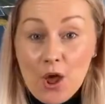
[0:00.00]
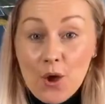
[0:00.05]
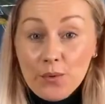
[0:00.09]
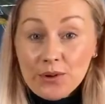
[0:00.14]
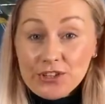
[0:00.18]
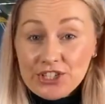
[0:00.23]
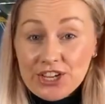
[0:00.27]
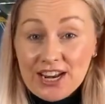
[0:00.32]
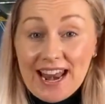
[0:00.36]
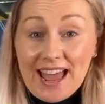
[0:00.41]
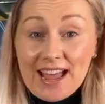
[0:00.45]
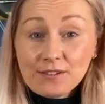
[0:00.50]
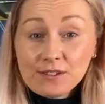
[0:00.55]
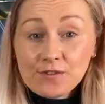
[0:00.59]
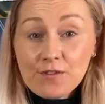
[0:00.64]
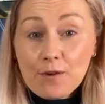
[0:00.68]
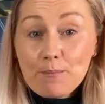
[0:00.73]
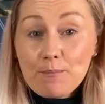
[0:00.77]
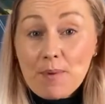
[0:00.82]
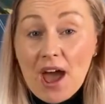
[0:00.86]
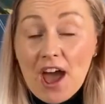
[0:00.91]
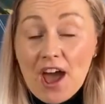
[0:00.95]
which allows for
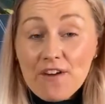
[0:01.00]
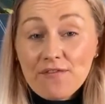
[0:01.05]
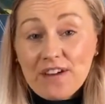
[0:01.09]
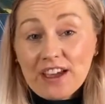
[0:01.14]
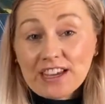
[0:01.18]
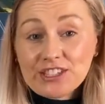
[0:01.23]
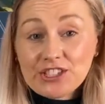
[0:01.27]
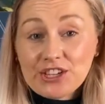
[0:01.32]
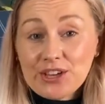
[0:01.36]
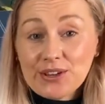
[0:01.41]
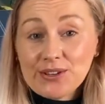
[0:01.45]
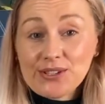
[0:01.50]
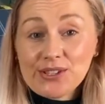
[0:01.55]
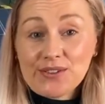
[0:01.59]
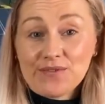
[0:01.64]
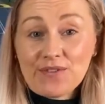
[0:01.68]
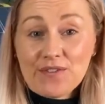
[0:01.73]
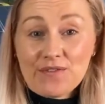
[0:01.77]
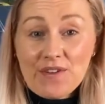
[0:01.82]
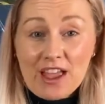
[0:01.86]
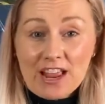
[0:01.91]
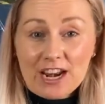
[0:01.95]
perfect use of
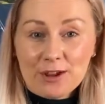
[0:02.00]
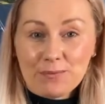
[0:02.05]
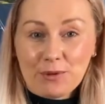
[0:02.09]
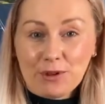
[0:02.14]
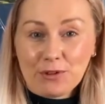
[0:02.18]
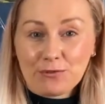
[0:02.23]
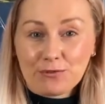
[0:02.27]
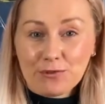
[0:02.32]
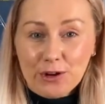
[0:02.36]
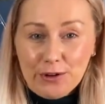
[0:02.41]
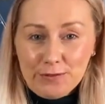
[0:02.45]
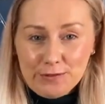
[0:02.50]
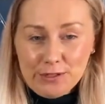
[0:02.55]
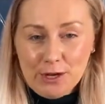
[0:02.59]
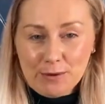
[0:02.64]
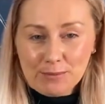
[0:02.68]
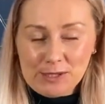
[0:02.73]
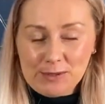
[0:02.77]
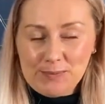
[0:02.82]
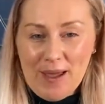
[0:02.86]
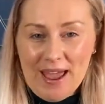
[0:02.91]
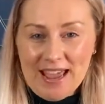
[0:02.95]
available rooftop
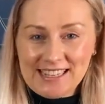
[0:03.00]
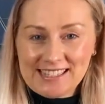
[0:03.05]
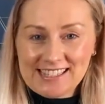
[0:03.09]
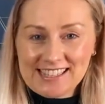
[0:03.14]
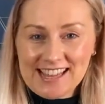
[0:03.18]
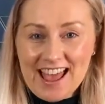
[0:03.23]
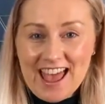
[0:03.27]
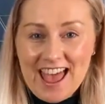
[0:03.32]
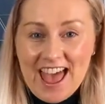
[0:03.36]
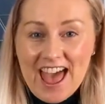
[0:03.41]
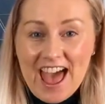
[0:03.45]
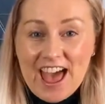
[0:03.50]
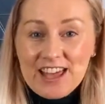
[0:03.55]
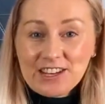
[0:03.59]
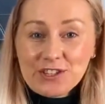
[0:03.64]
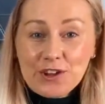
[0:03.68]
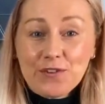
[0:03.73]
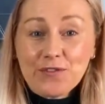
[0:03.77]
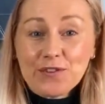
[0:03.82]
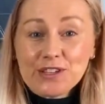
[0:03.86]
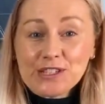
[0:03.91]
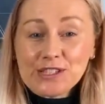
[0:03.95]
space and
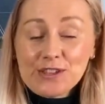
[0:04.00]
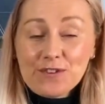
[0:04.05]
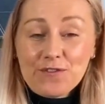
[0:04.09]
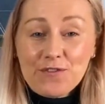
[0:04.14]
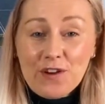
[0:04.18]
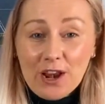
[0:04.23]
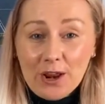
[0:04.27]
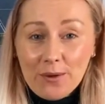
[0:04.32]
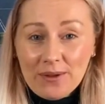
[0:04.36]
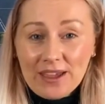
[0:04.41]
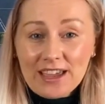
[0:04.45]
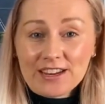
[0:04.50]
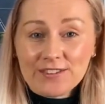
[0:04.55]
offers the following